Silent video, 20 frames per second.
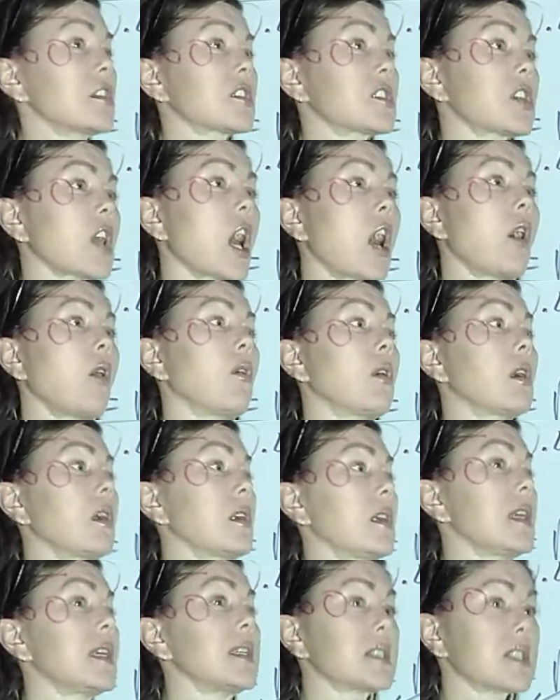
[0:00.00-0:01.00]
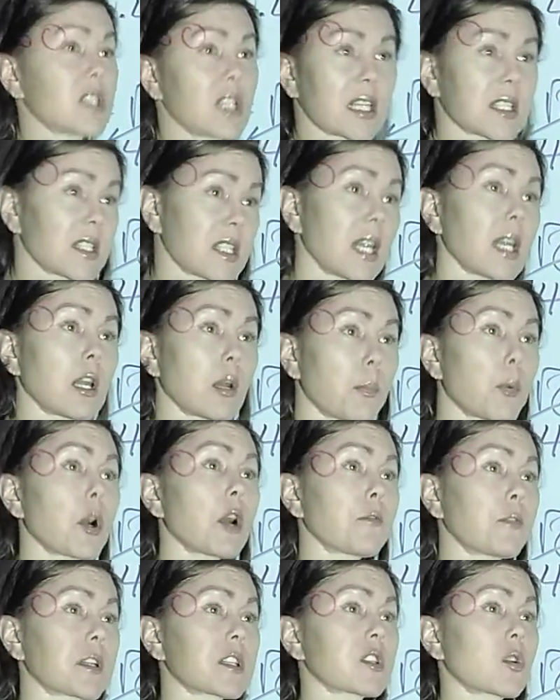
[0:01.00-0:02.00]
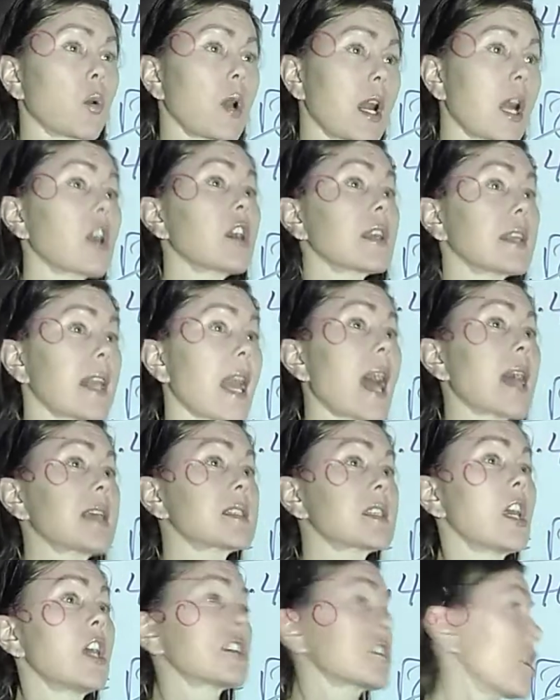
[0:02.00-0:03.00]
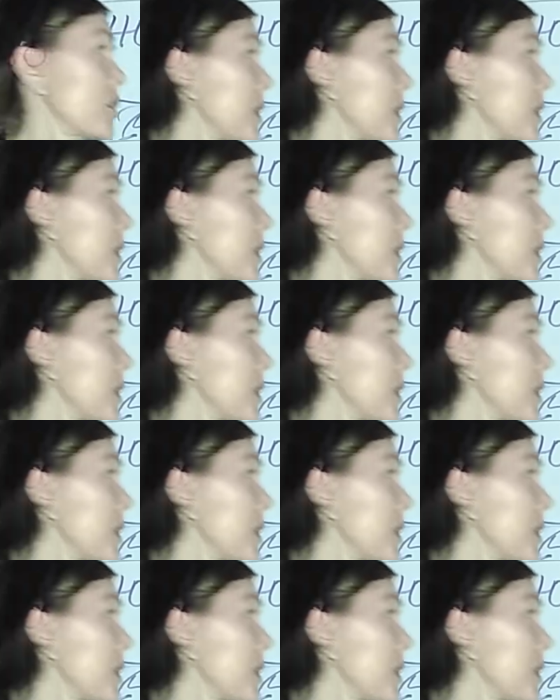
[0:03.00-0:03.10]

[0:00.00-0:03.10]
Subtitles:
so is 16 a perfect square? Yes. So